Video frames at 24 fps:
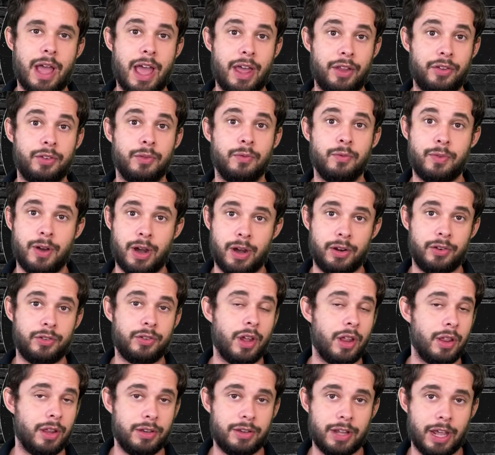some very
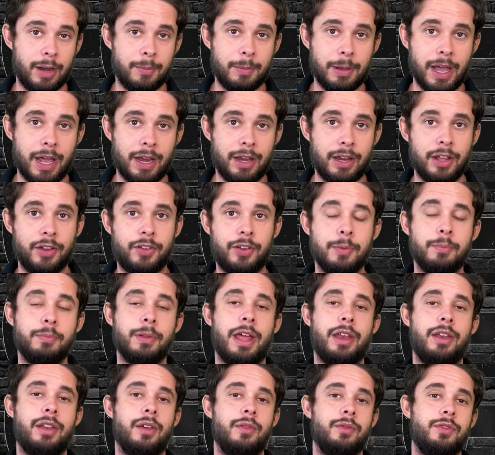solid data behind it. It's a
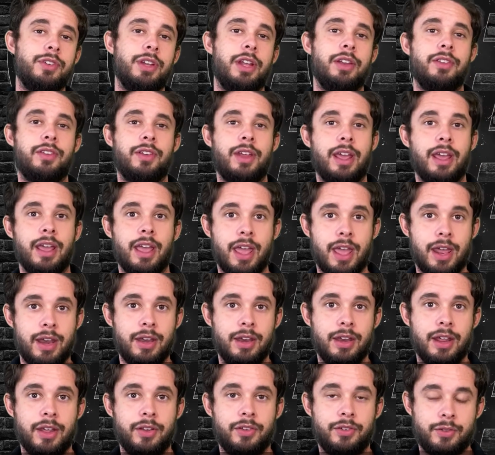blend of ginseng
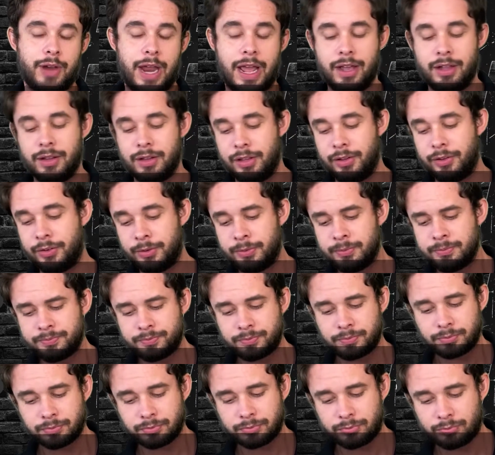and astragalus.
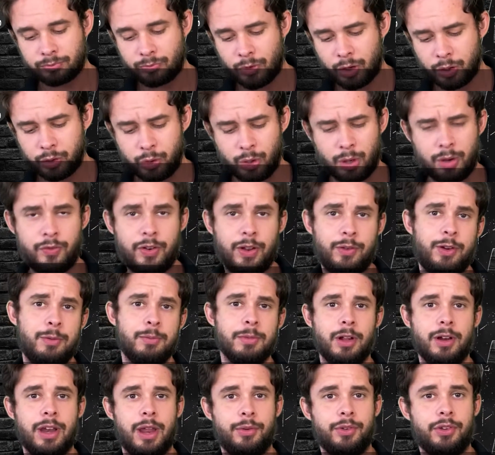250
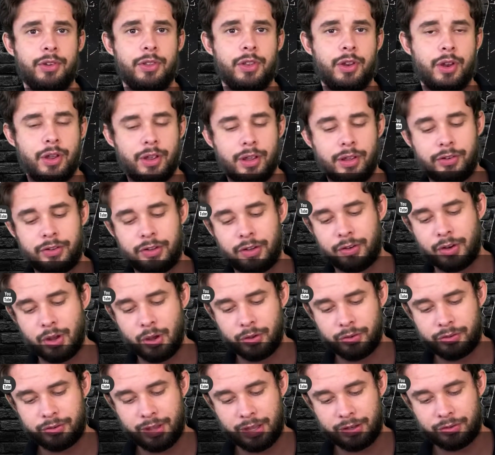milligrams is the
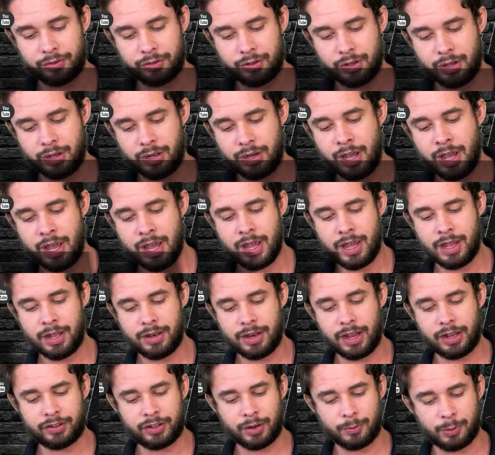dose. That's good.
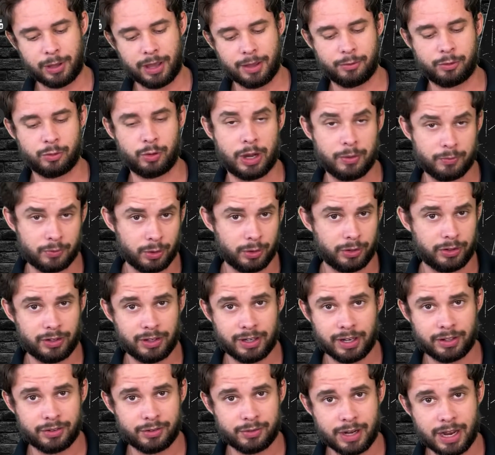Next up, we have grapefruit
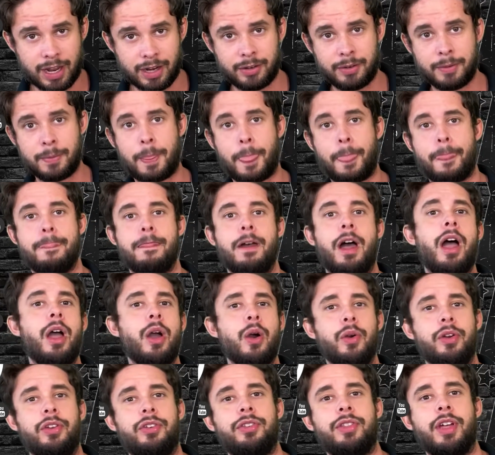seed extract. I
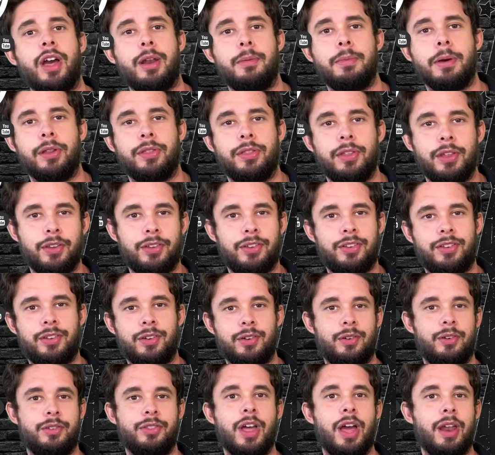always thought of this
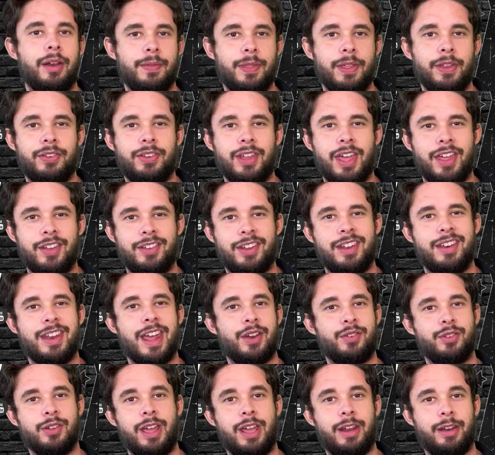as a
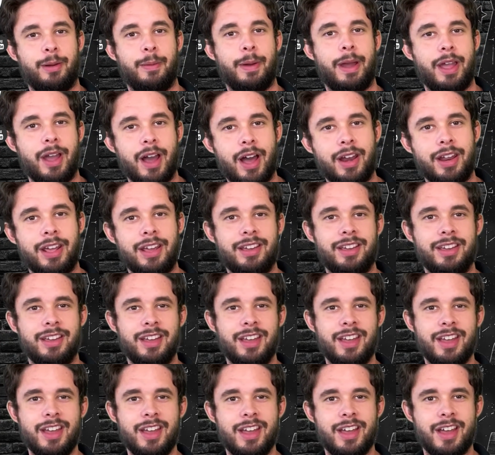natural antibiotic,
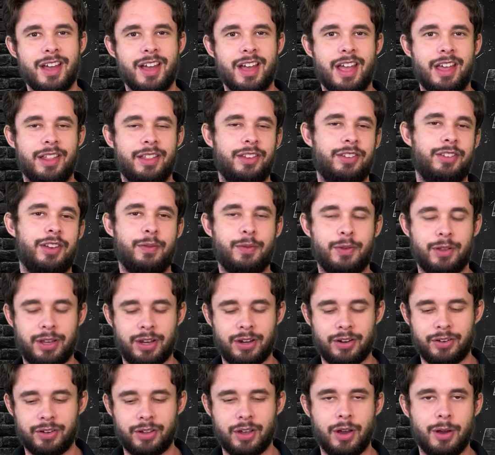at least several
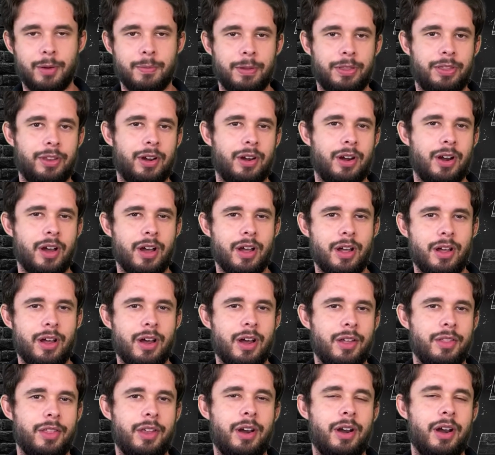years ago. But
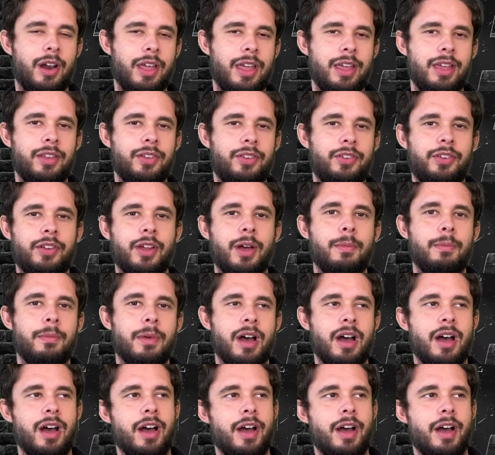there is some,